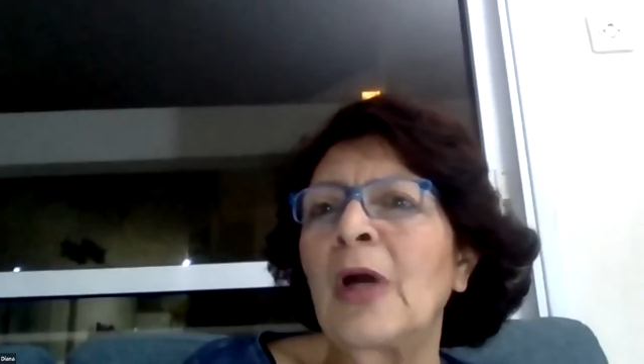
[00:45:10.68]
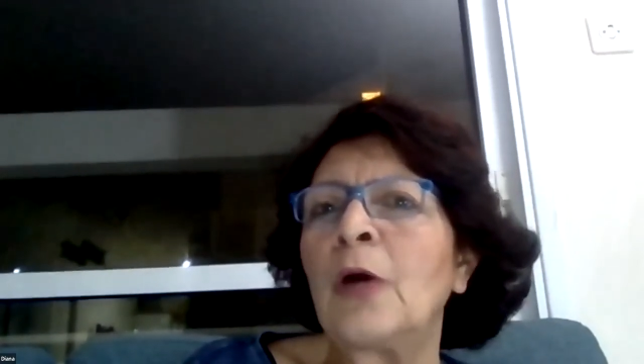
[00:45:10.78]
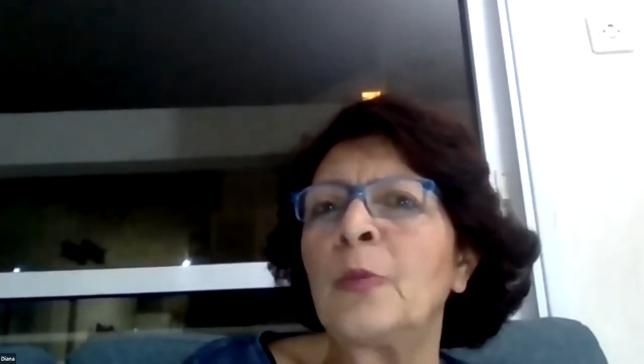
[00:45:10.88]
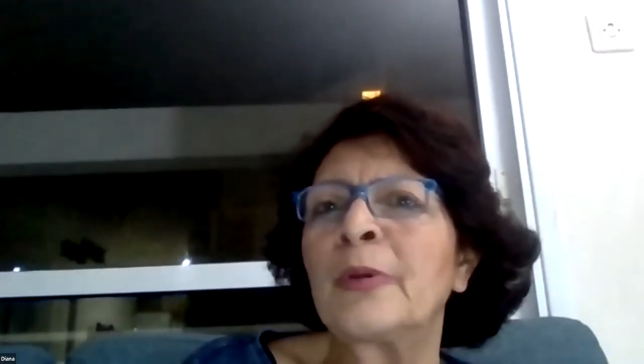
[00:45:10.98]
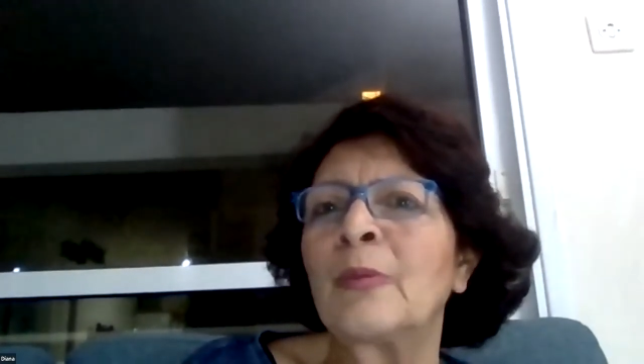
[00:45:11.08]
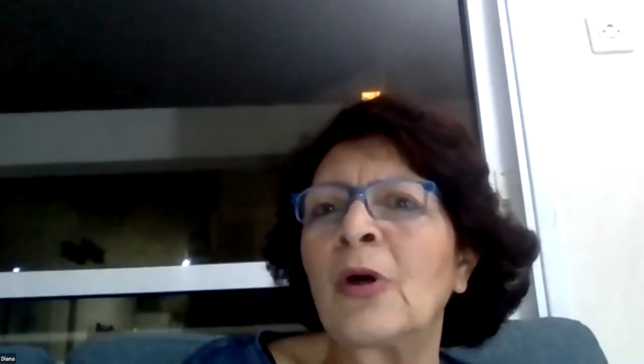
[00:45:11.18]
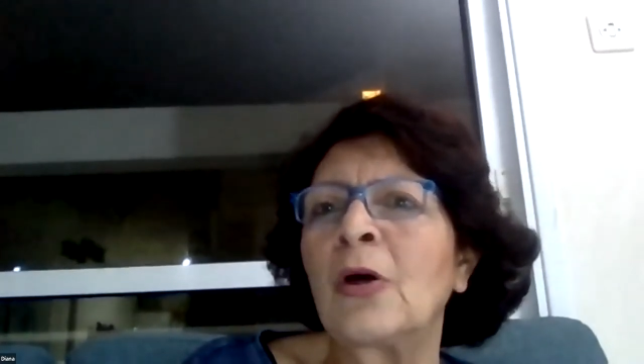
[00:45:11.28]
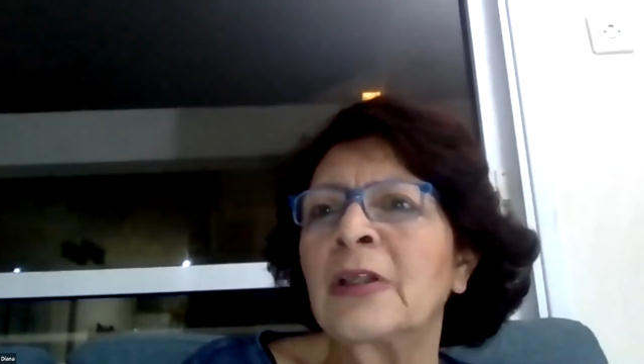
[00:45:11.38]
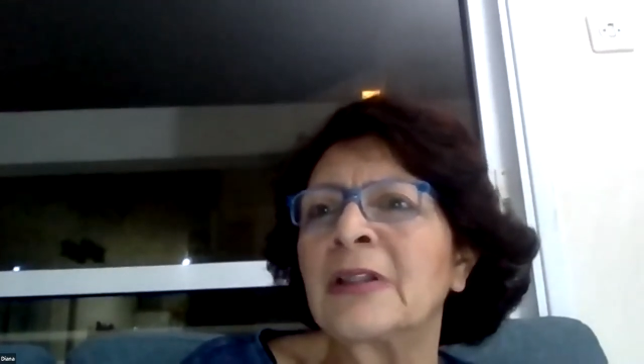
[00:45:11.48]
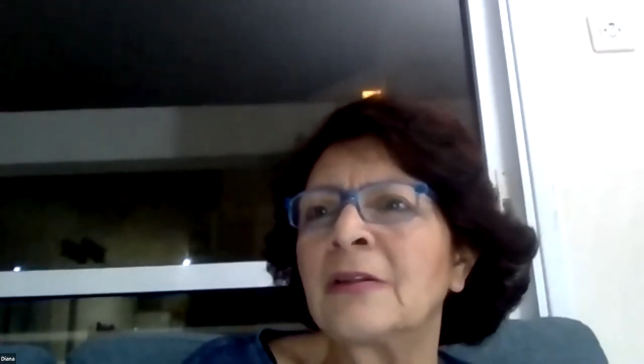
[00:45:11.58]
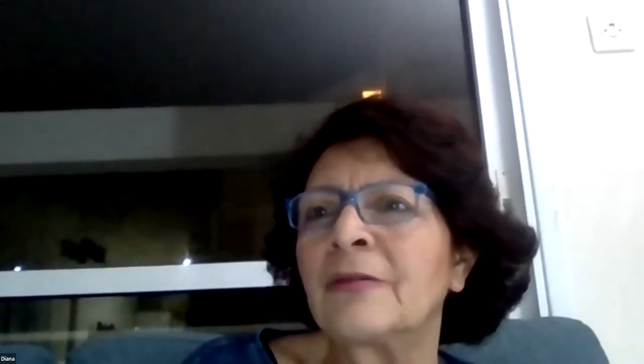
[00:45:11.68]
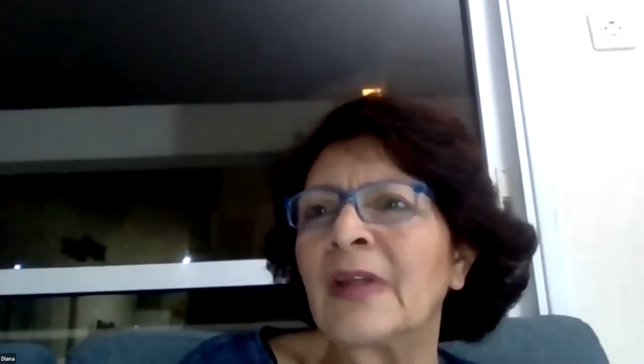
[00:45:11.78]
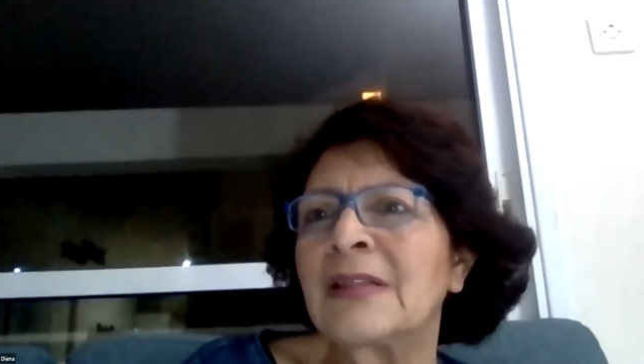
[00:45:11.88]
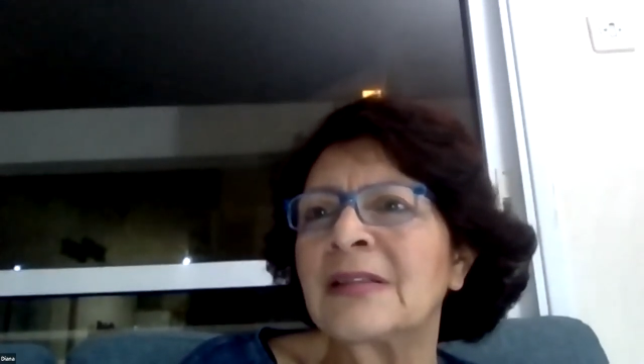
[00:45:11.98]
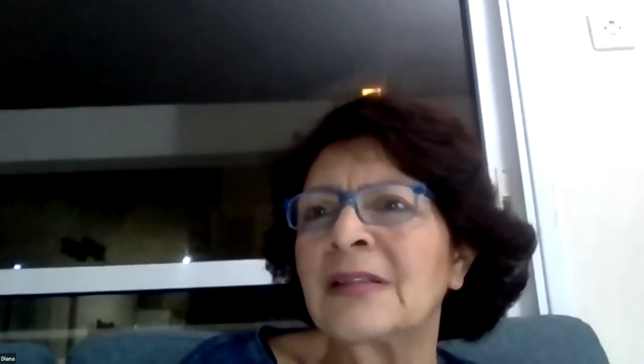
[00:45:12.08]
open market, if
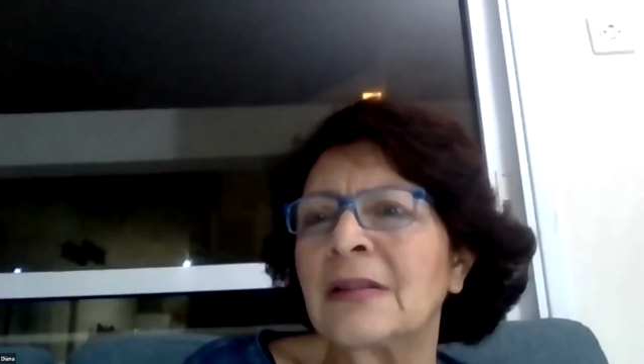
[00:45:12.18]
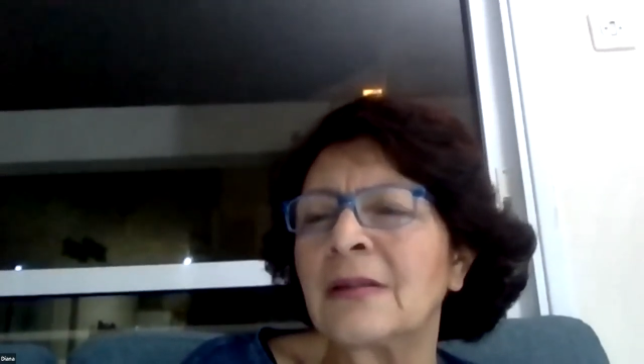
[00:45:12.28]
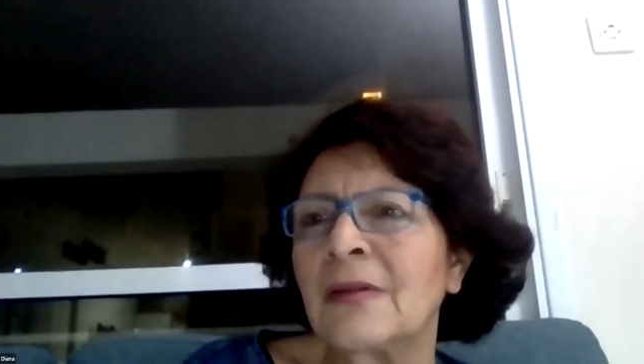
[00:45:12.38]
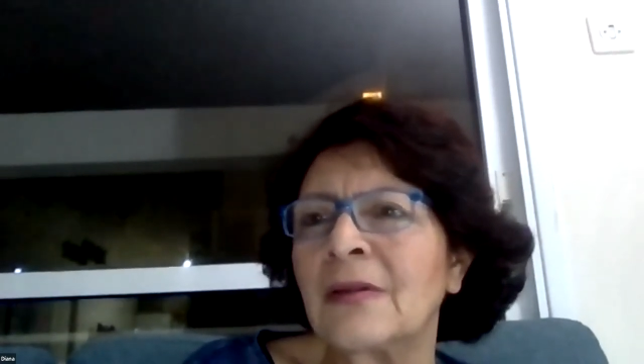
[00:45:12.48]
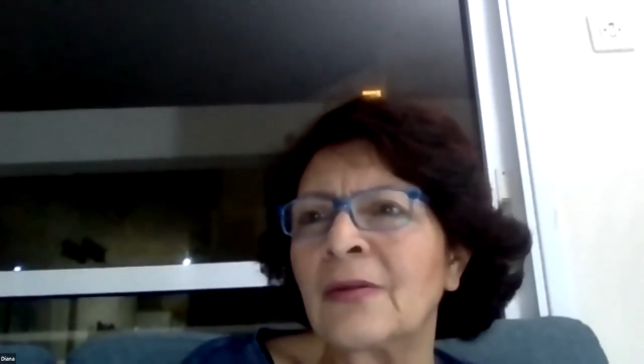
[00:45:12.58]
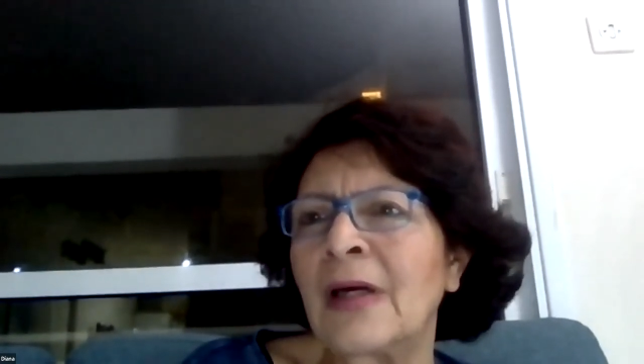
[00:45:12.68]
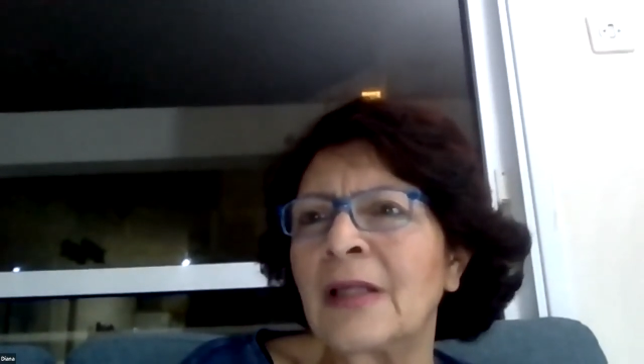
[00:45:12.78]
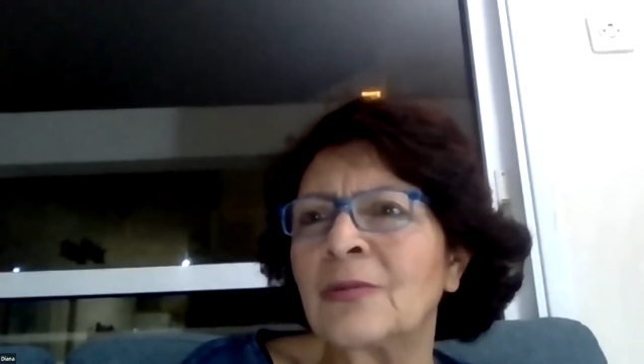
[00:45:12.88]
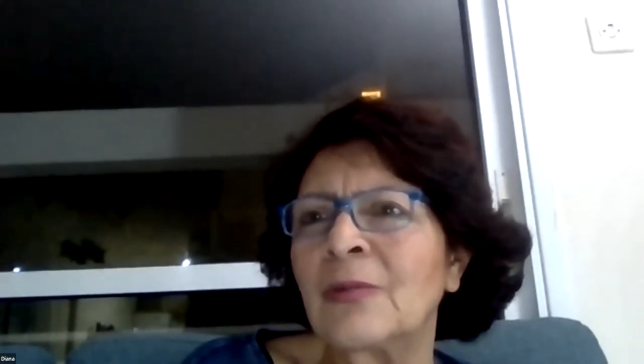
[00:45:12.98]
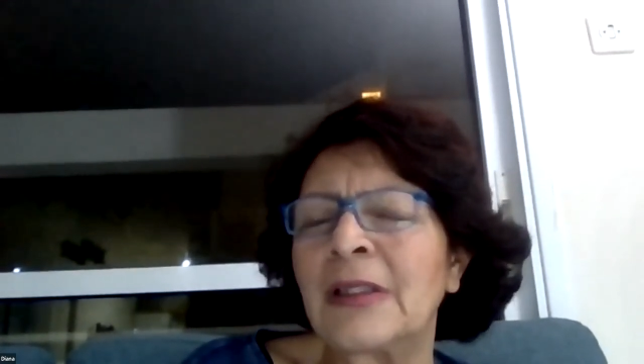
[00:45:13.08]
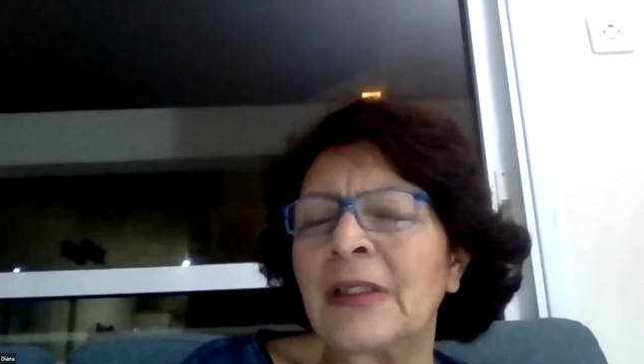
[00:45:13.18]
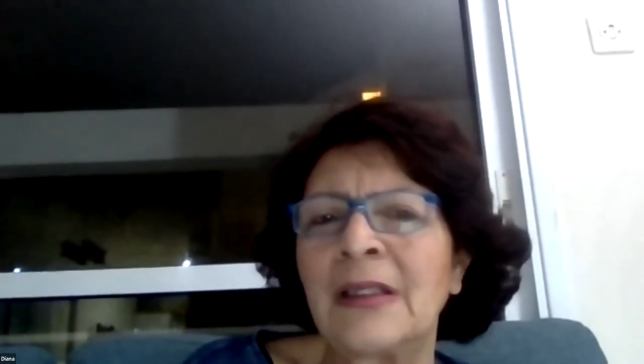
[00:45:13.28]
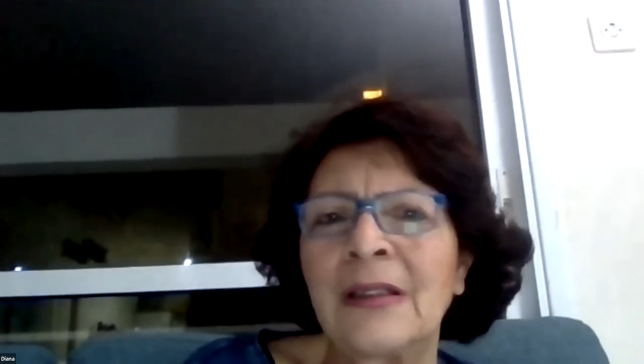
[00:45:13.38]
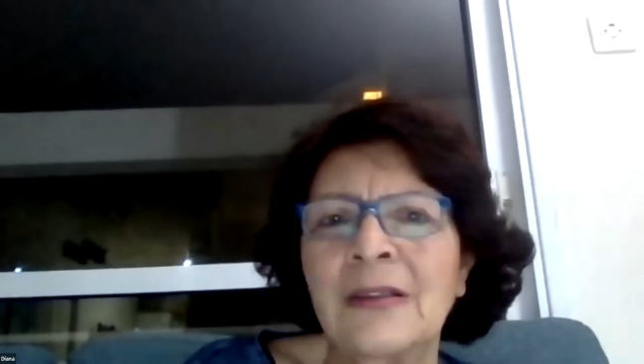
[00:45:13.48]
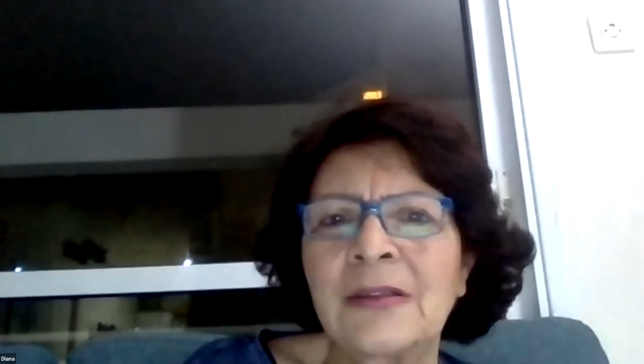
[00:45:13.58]
that's the right way
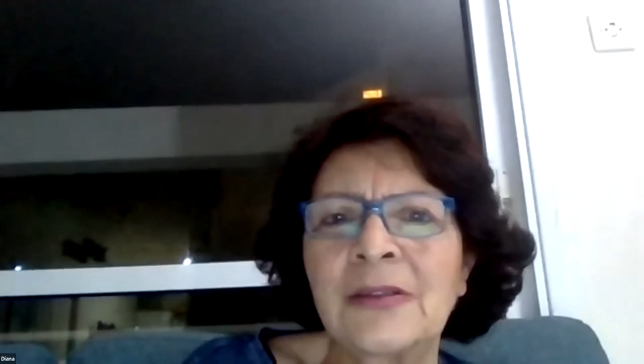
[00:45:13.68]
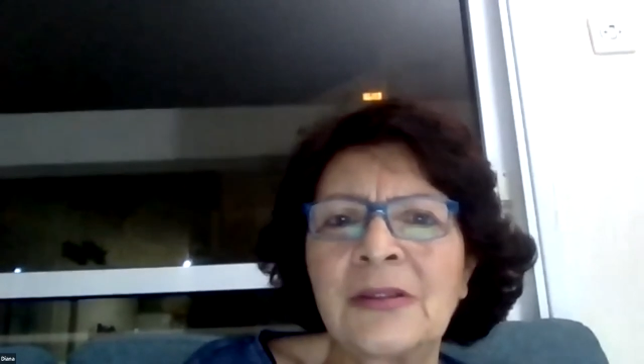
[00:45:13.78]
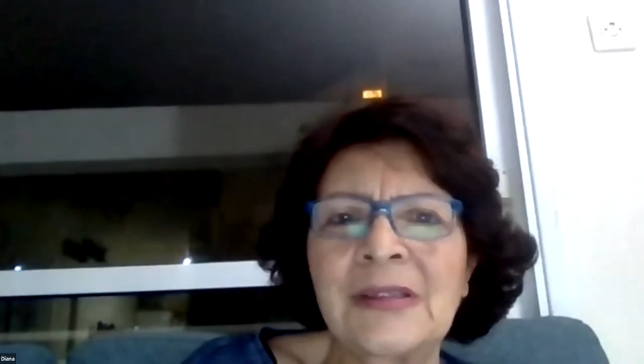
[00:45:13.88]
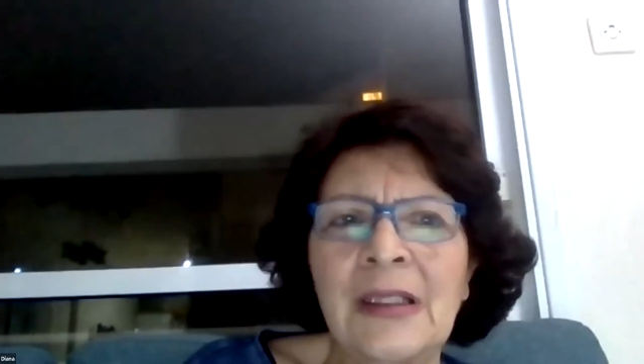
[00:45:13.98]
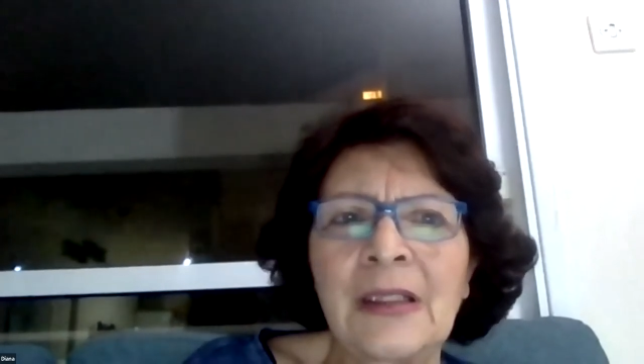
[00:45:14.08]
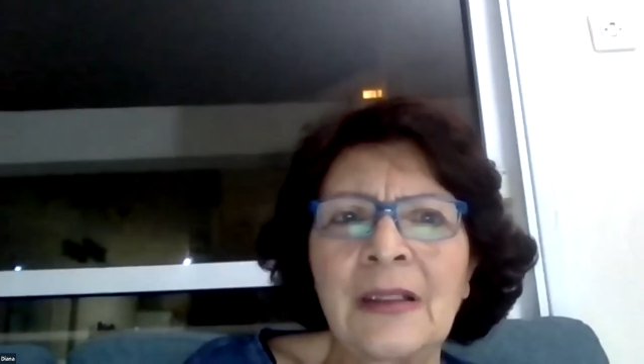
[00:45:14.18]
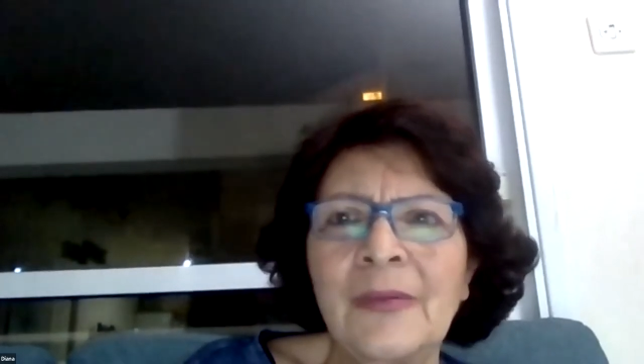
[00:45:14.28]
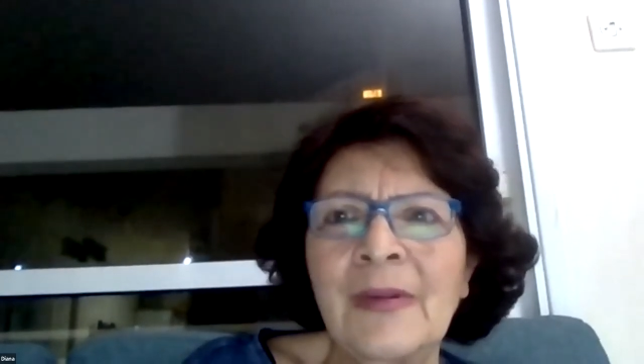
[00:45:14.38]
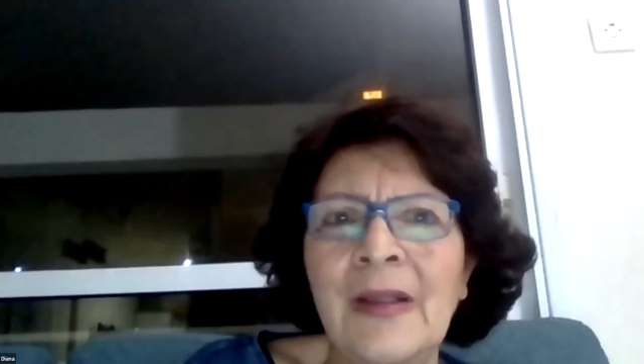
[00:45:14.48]
to say.